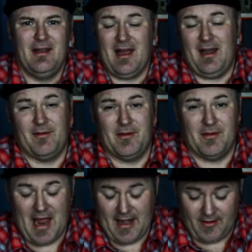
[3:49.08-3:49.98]
I
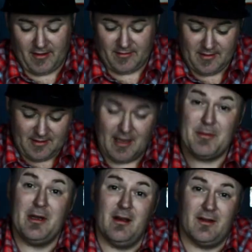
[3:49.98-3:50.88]
don't know. Let
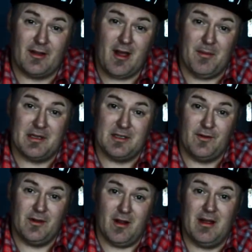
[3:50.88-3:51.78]
me know in the comments
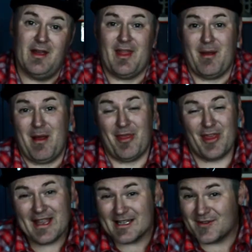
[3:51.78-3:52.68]
if you know. I
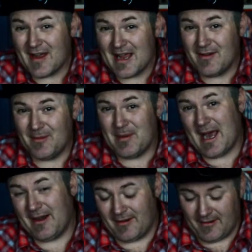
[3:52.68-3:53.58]
think it's 5 up.
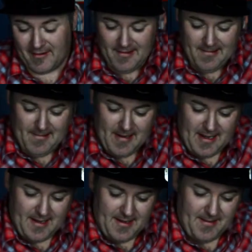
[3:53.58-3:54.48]
I don't
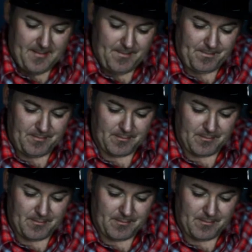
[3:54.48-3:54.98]
know.